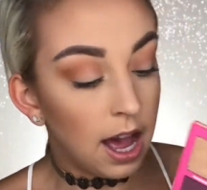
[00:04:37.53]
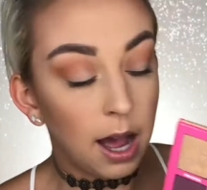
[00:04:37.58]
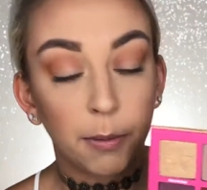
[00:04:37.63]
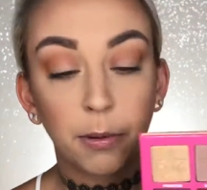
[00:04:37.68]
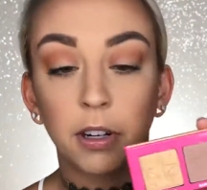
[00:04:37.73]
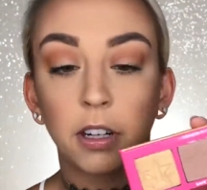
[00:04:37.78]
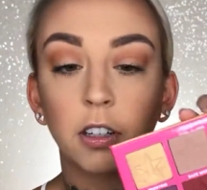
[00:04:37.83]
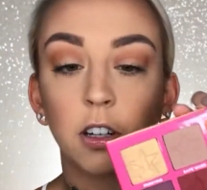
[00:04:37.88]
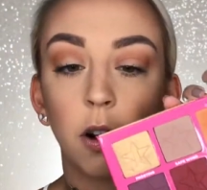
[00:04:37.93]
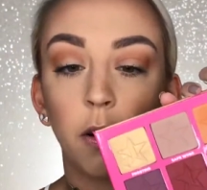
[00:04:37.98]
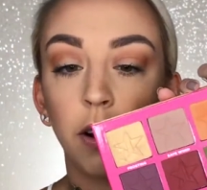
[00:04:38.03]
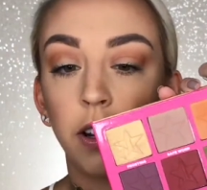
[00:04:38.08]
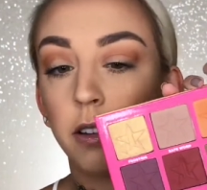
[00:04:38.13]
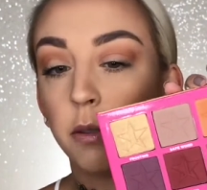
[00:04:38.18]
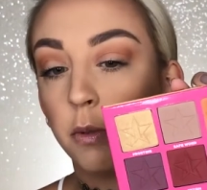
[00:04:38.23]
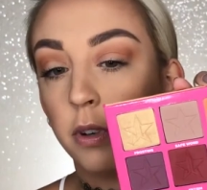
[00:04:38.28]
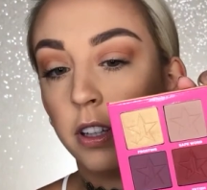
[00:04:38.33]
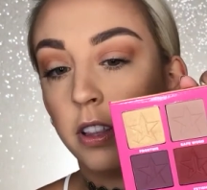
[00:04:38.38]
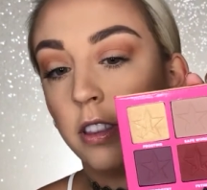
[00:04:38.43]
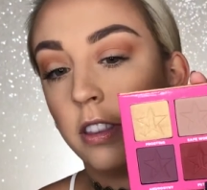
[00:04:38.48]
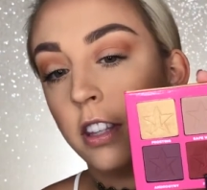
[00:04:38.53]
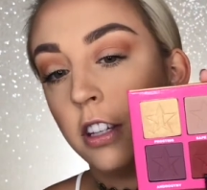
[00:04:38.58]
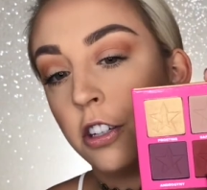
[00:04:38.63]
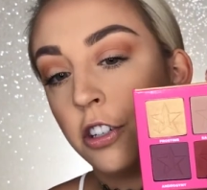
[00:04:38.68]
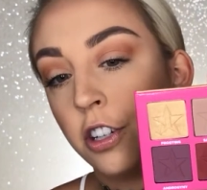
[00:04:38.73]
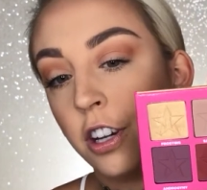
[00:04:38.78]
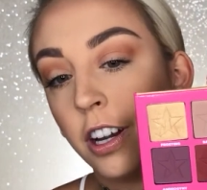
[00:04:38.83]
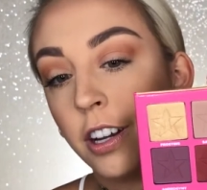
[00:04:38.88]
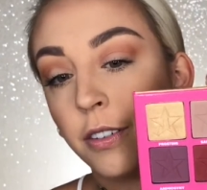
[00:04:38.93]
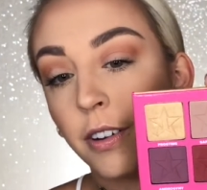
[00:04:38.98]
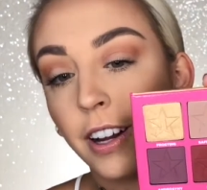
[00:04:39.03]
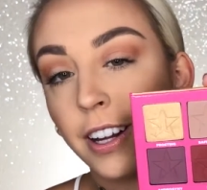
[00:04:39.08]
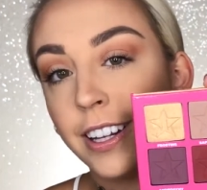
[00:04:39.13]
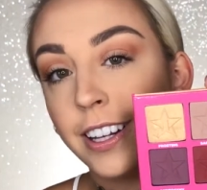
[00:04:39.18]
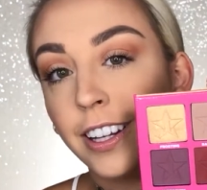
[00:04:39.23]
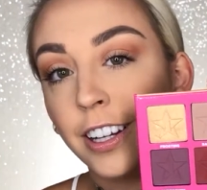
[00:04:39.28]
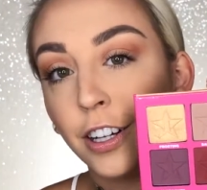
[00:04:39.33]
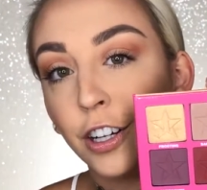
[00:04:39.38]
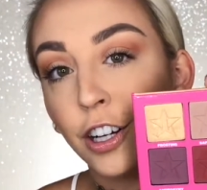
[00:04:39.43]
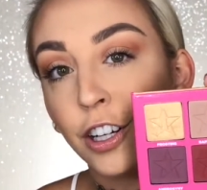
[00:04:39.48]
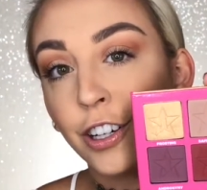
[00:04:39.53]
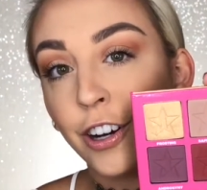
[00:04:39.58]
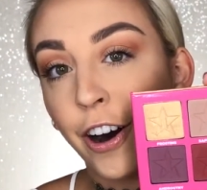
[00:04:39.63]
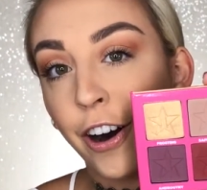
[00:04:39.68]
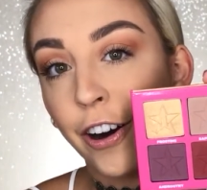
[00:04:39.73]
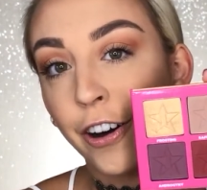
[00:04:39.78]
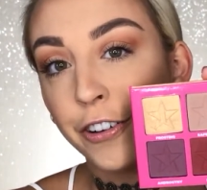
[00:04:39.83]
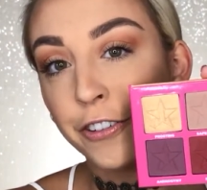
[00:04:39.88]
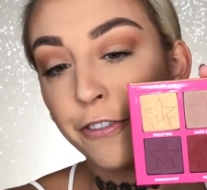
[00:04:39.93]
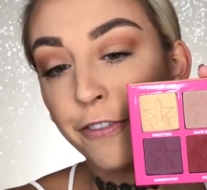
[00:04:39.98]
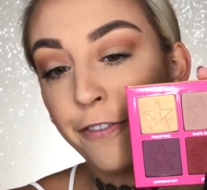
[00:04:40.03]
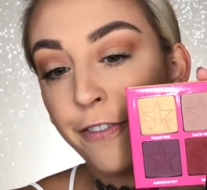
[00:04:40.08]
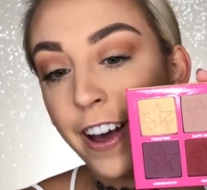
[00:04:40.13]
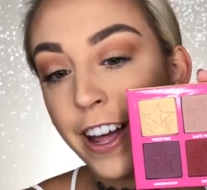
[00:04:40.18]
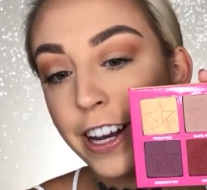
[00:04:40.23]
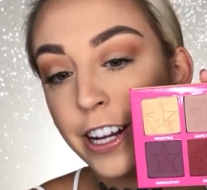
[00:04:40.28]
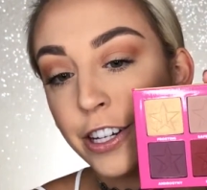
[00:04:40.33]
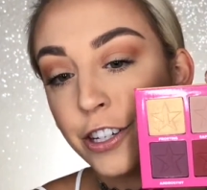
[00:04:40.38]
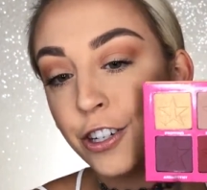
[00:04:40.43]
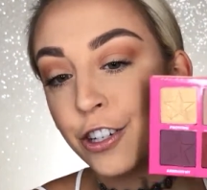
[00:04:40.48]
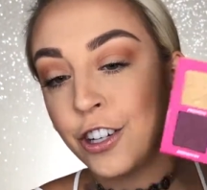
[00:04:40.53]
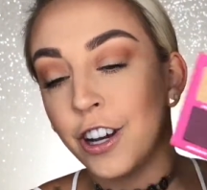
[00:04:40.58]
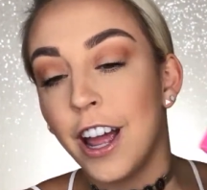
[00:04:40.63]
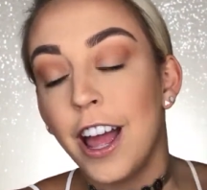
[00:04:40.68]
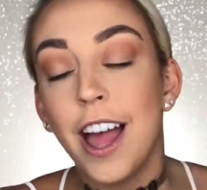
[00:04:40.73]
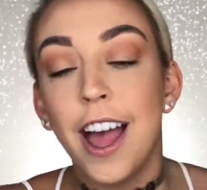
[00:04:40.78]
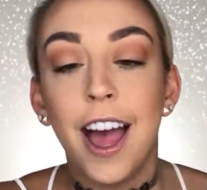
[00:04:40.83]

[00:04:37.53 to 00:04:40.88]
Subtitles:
I'm going to go in with this shade right here called Fetish,